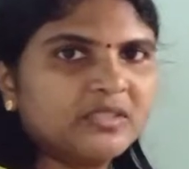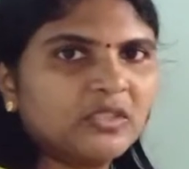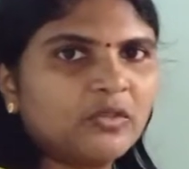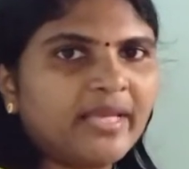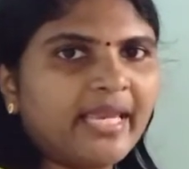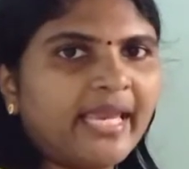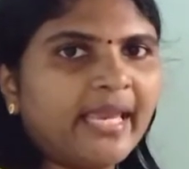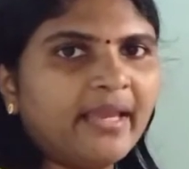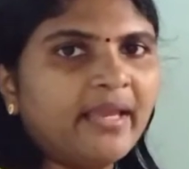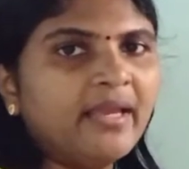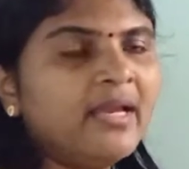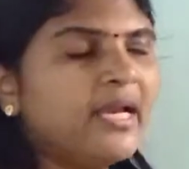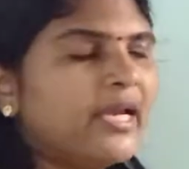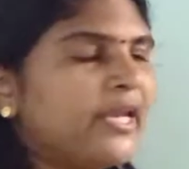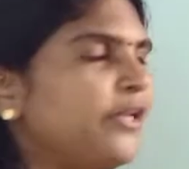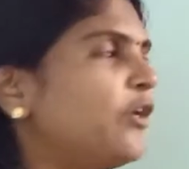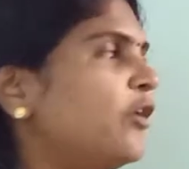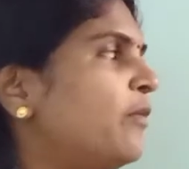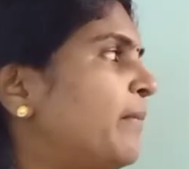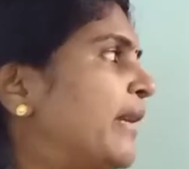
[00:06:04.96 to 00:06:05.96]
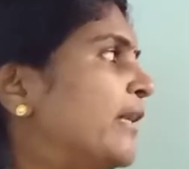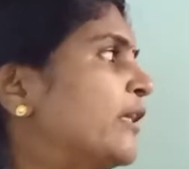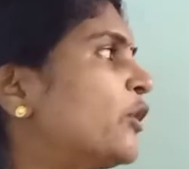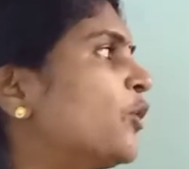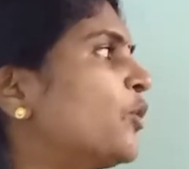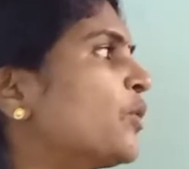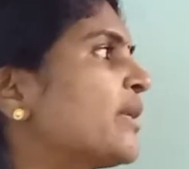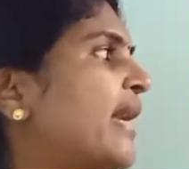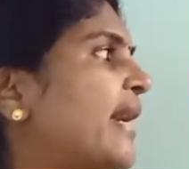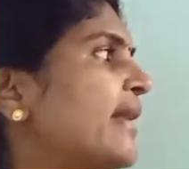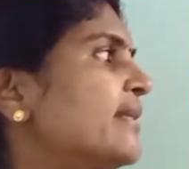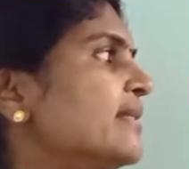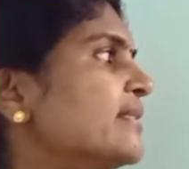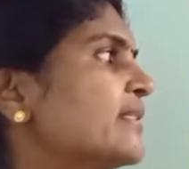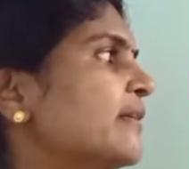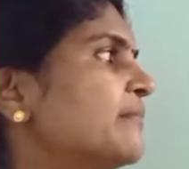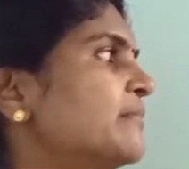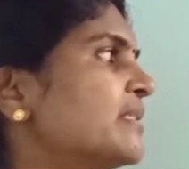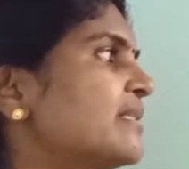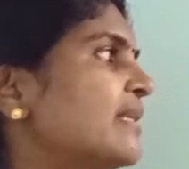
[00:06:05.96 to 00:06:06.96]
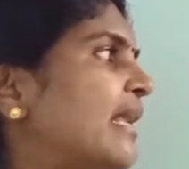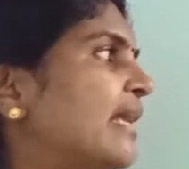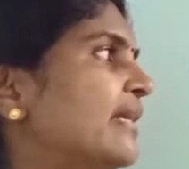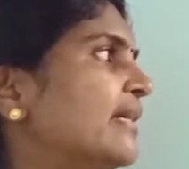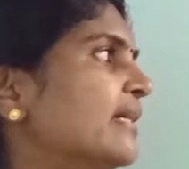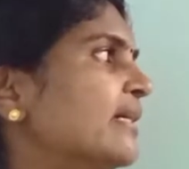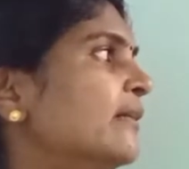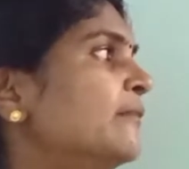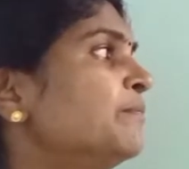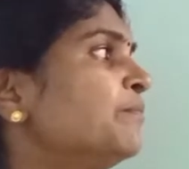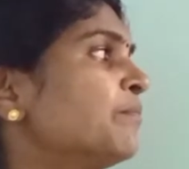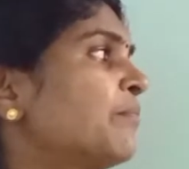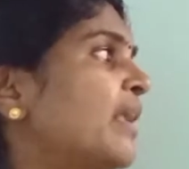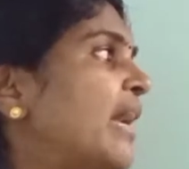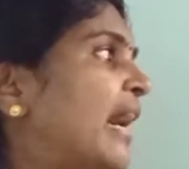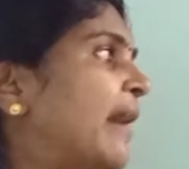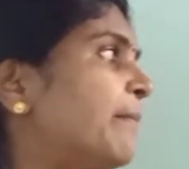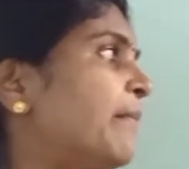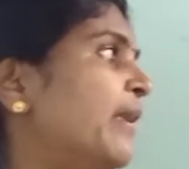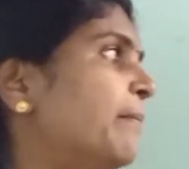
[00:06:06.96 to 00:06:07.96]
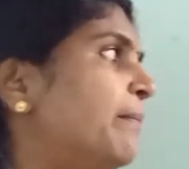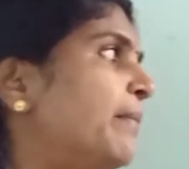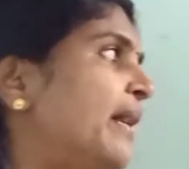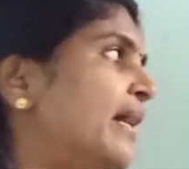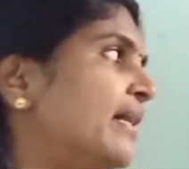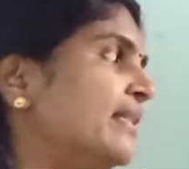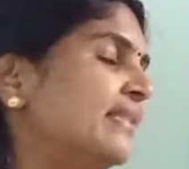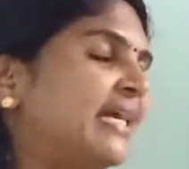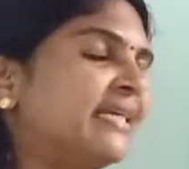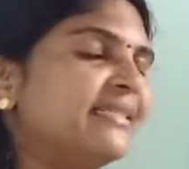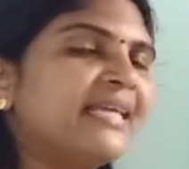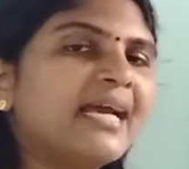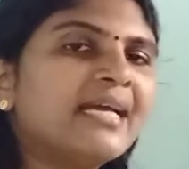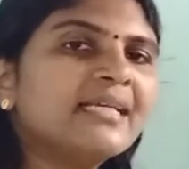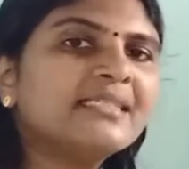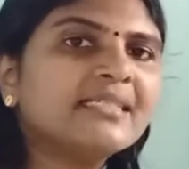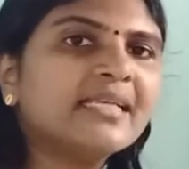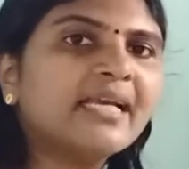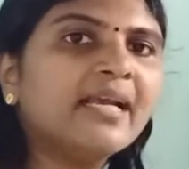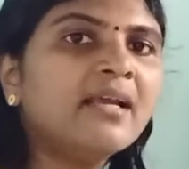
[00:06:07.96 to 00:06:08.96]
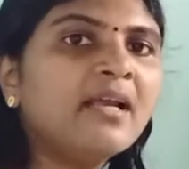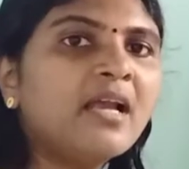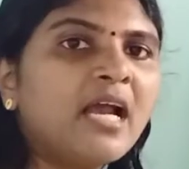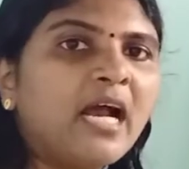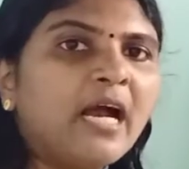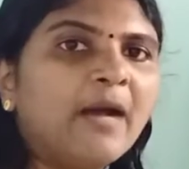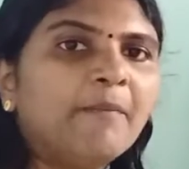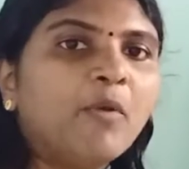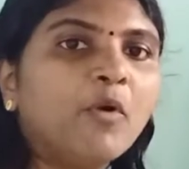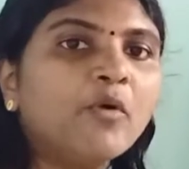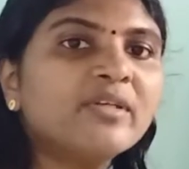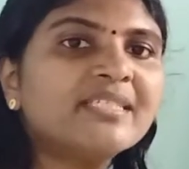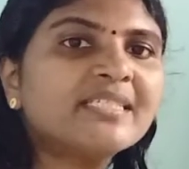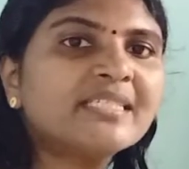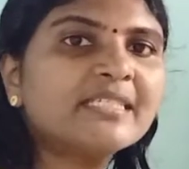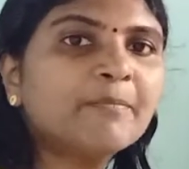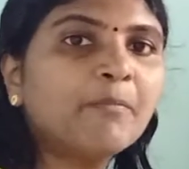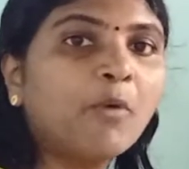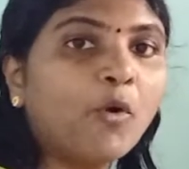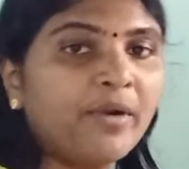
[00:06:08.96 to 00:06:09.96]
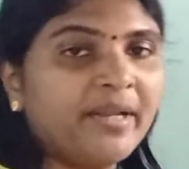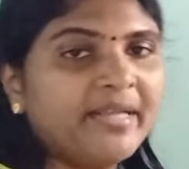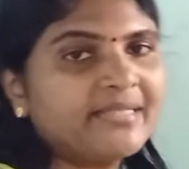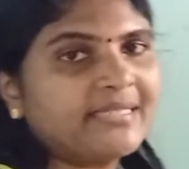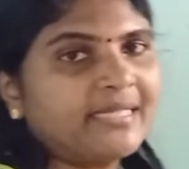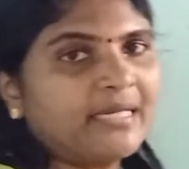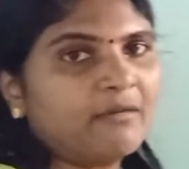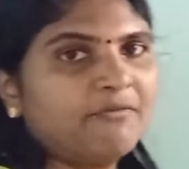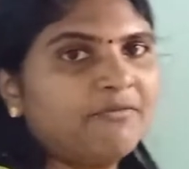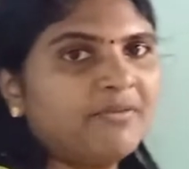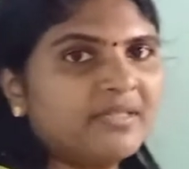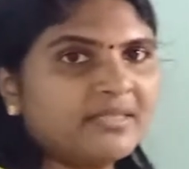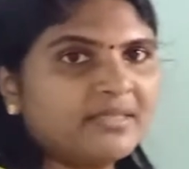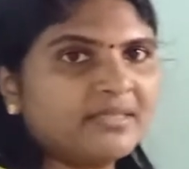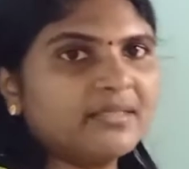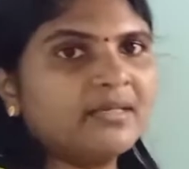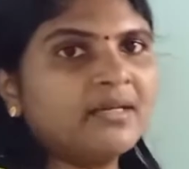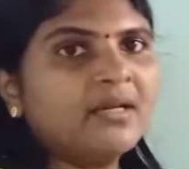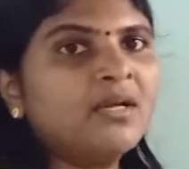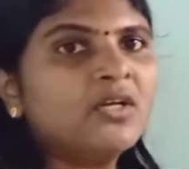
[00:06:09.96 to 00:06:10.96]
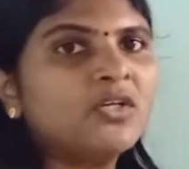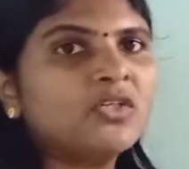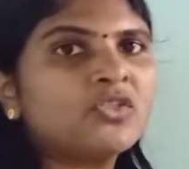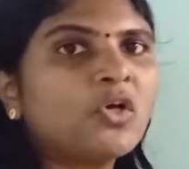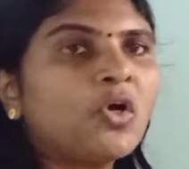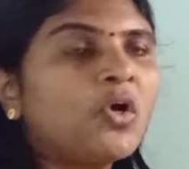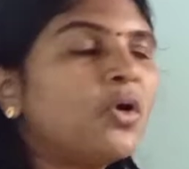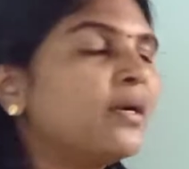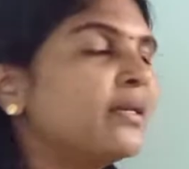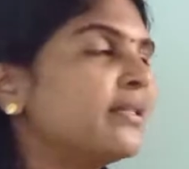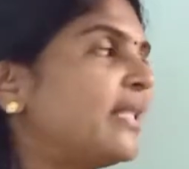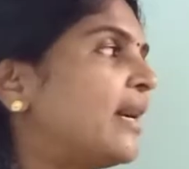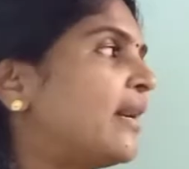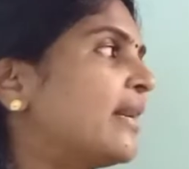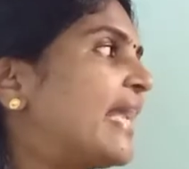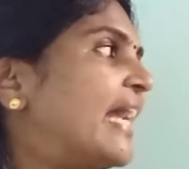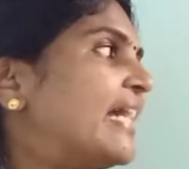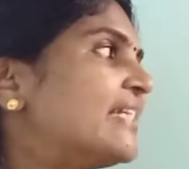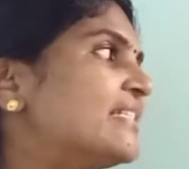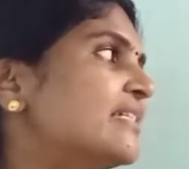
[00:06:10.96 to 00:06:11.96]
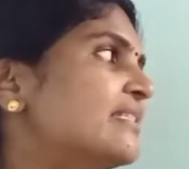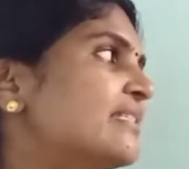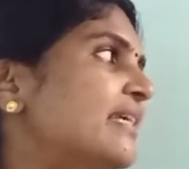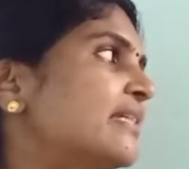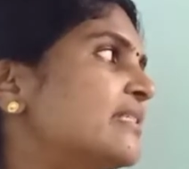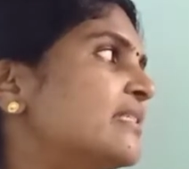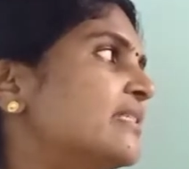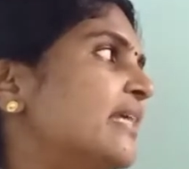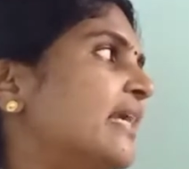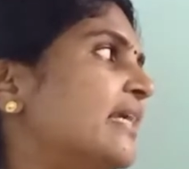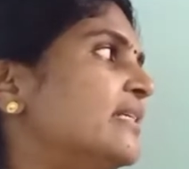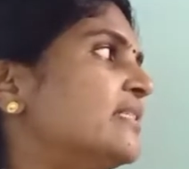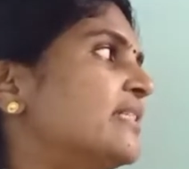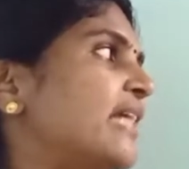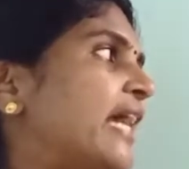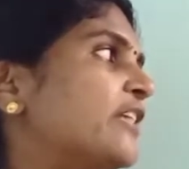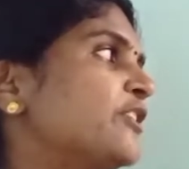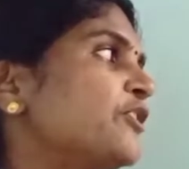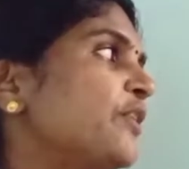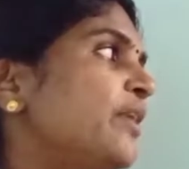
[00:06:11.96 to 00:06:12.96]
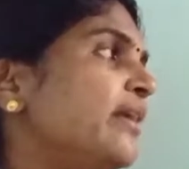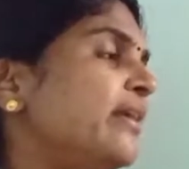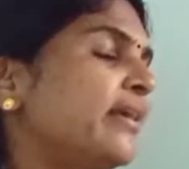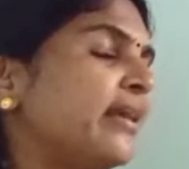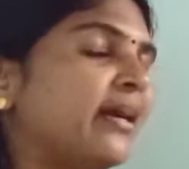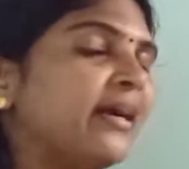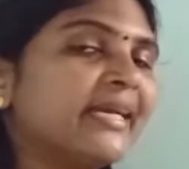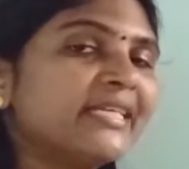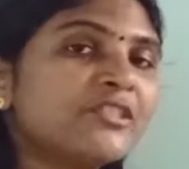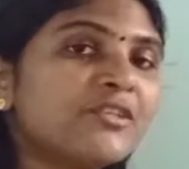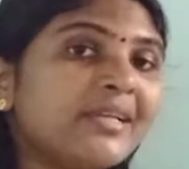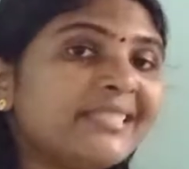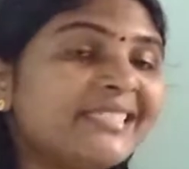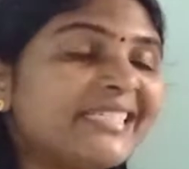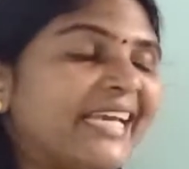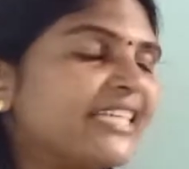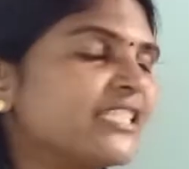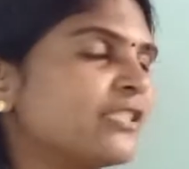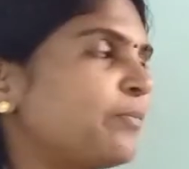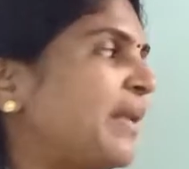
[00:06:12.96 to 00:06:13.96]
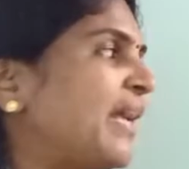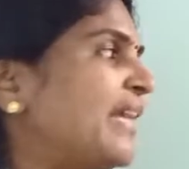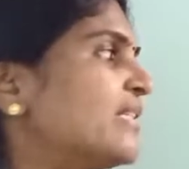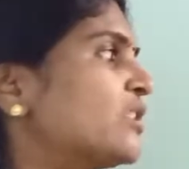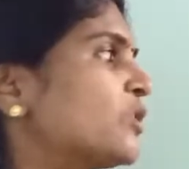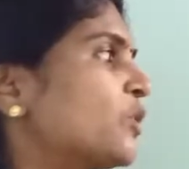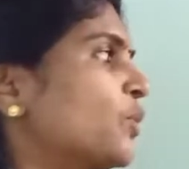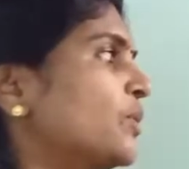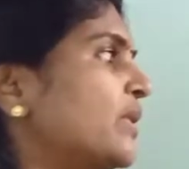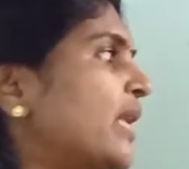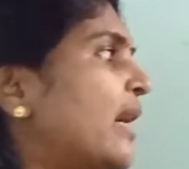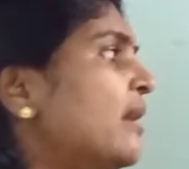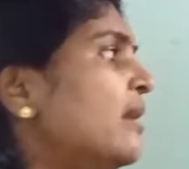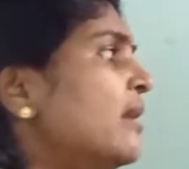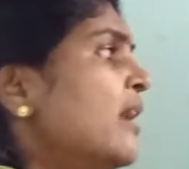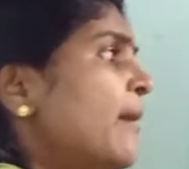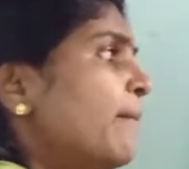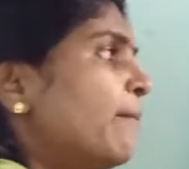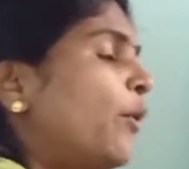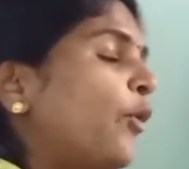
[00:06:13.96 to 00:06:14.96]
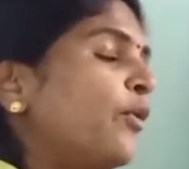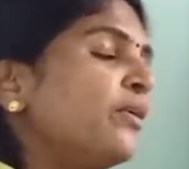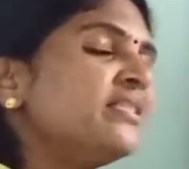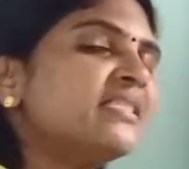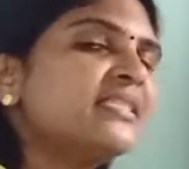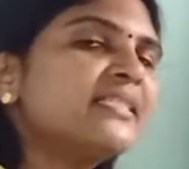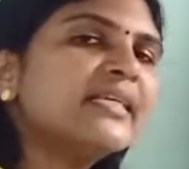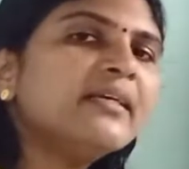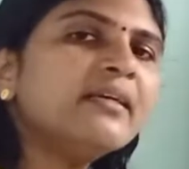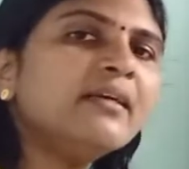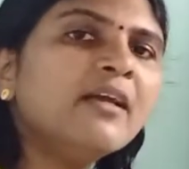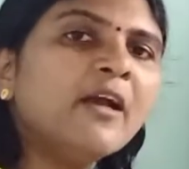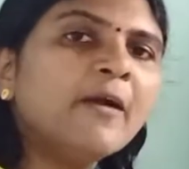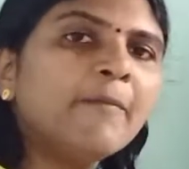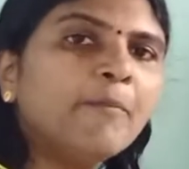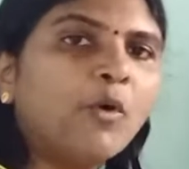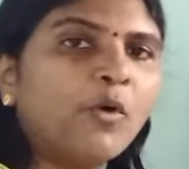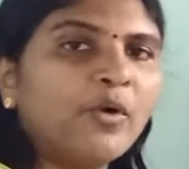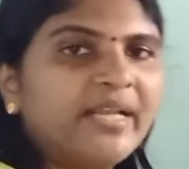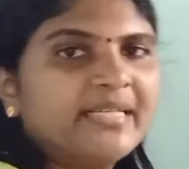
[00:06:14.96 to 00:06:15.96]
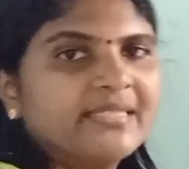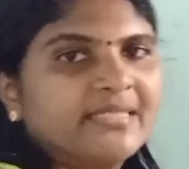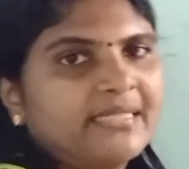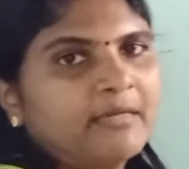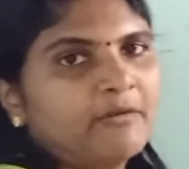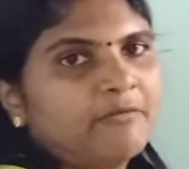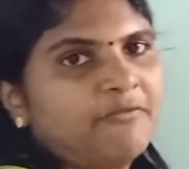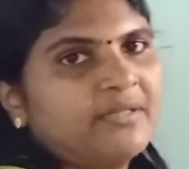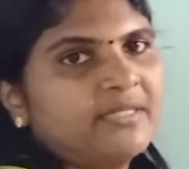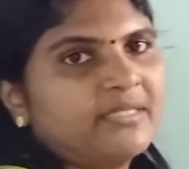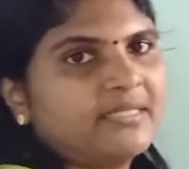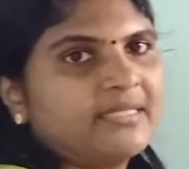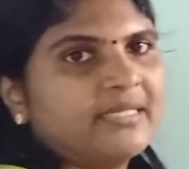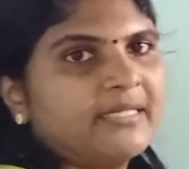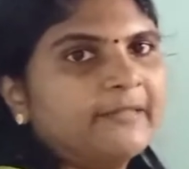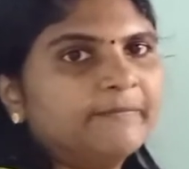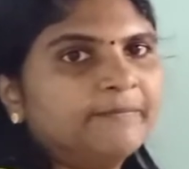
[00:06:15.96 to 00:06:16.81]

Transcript: Okay, microorganisms like amoeba that has a moist body surface. So the gaseous exchange actually takes place through the moist body surface.